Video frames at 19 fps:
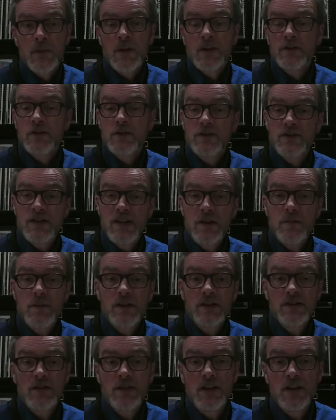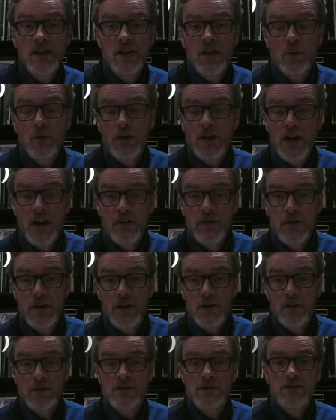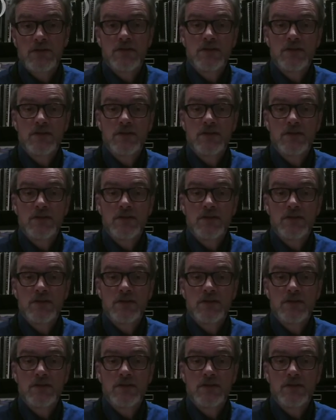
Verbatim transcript: So C mixolydian would have the notes